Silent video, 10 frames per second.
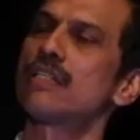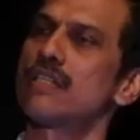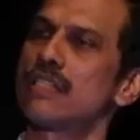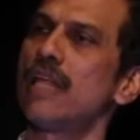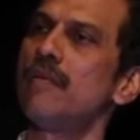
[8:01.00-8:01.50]

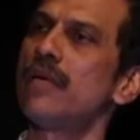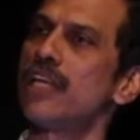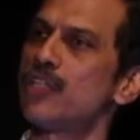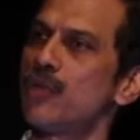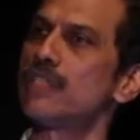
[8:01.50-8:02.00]

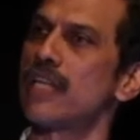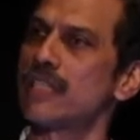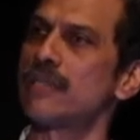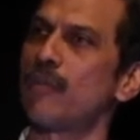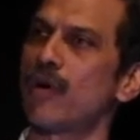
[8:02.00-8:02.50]
sustainability issue is
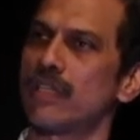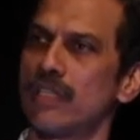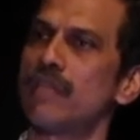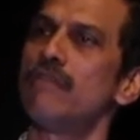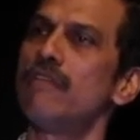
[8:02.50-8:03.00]
less important.
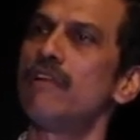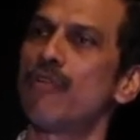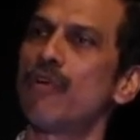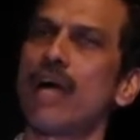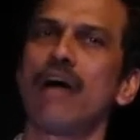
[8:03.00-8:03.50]
The river will
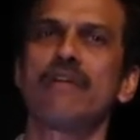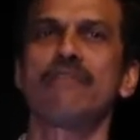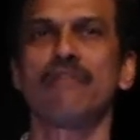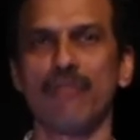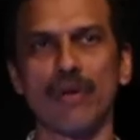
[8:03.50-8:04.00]
flow, Kaveri
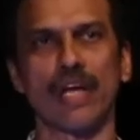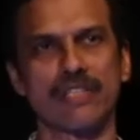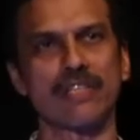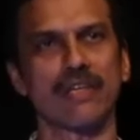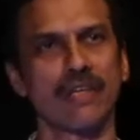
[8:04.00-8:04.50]
will flow
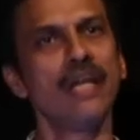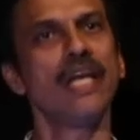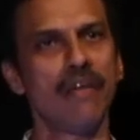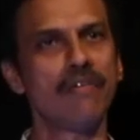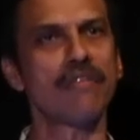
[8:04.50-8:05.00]
next year,
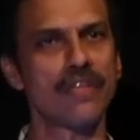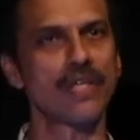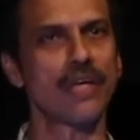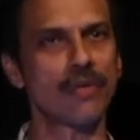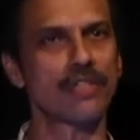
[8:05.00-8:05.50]
even if
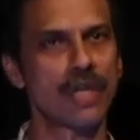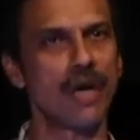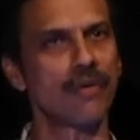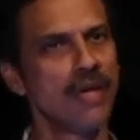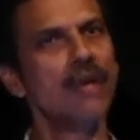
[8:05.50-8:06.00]
this year was a
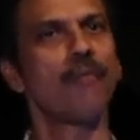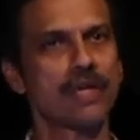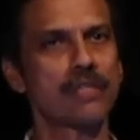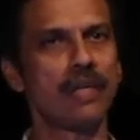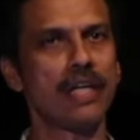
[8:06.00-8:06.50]
drought,
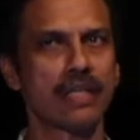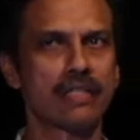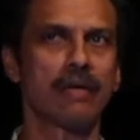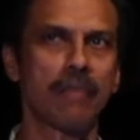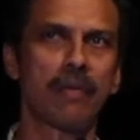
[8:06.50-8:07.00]
possibly
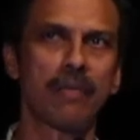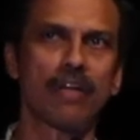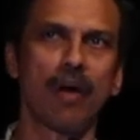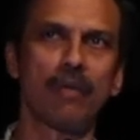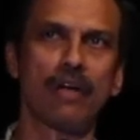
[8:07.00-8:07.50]
next year might be a
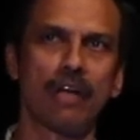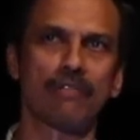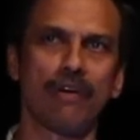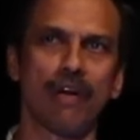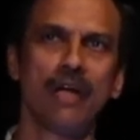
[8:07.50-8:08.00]
normal
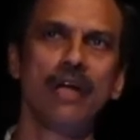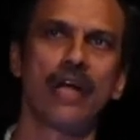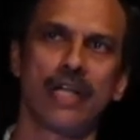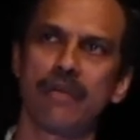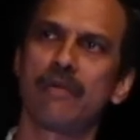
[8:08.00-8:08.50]
rainfall,
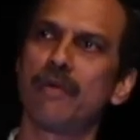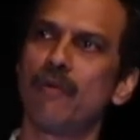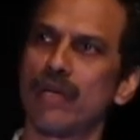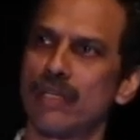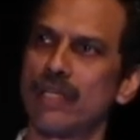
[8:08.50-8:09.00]
and there will be
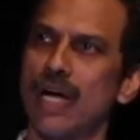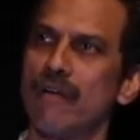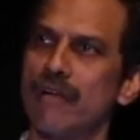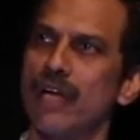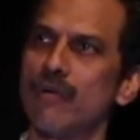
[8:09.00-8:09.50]
water in the
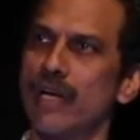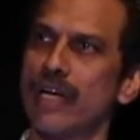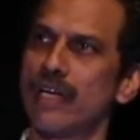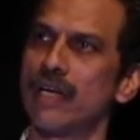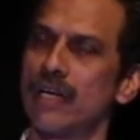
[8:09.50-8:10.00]
Kaveri, and you'll
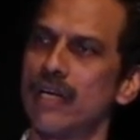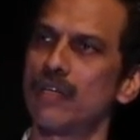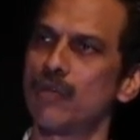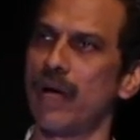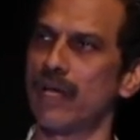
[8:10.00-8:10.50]
get it uh,
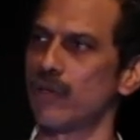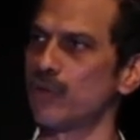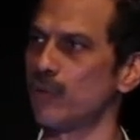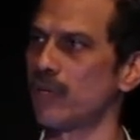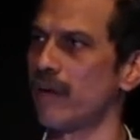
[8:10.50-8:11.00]
to Bangalore
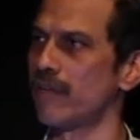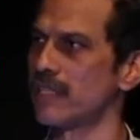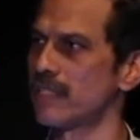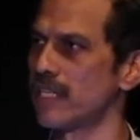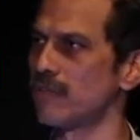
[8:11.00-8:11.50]
through Kaveri
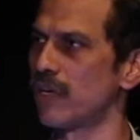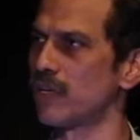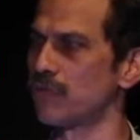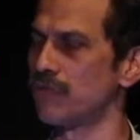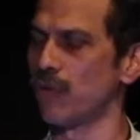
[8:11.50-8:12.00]
stage 1
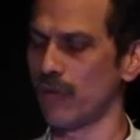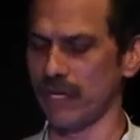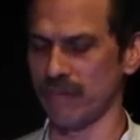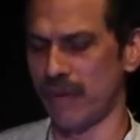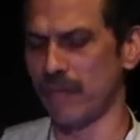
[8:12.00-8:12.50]
to 4,
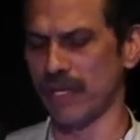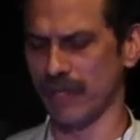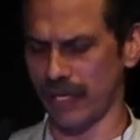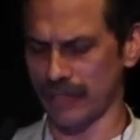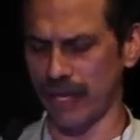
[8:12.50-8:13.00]
and maybe
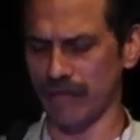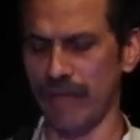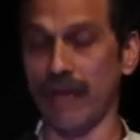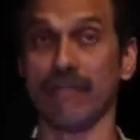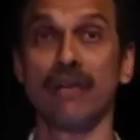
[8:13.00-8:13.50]
next time
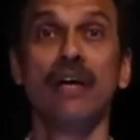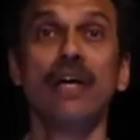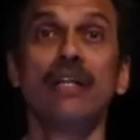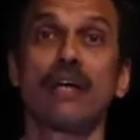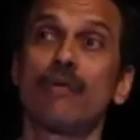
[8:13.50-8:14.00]
5. The